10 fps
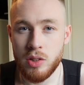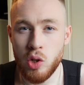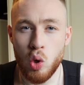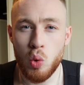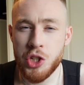
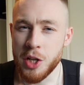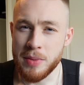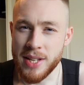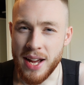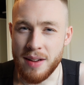Not all
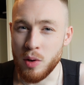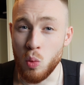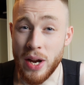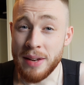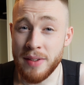gyms have a
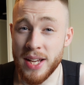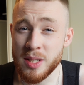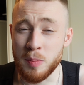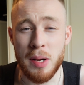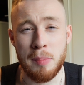weight
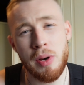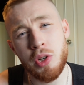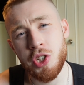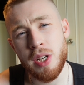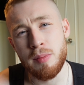vest, but
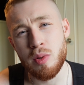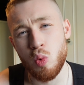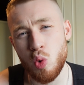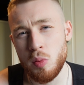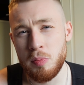most gyms
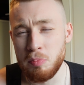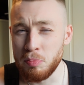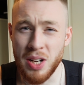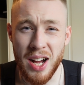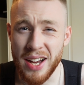will
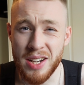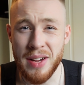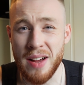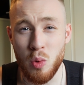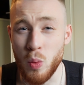kind of
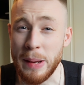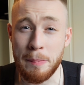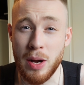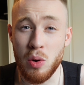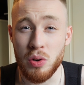have a weight
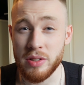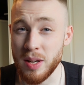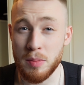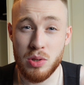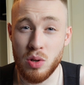belt or
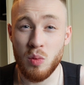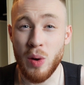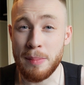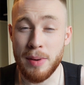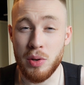some sort of
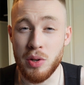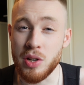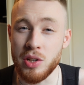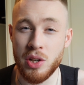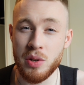weight belt you
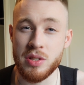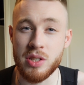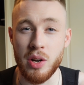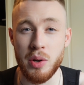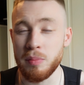can use.
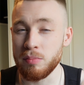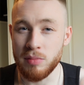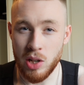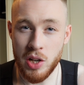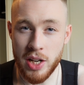So
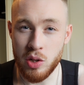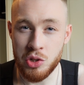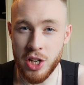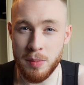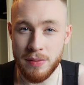look in your
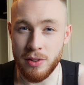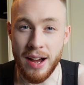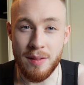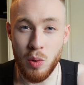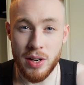gym if you
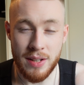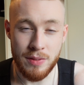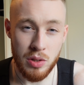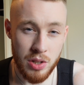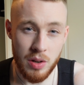have one.
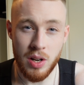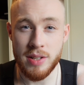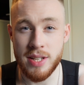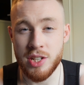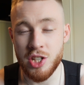If you don't go
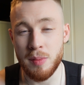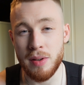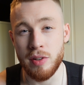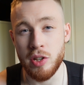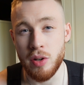to the gym,
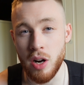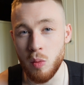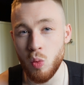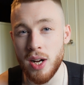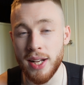if you do
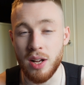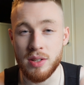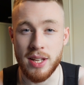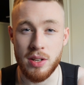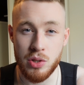home
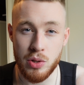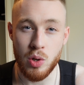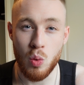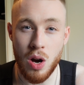workouts, then do not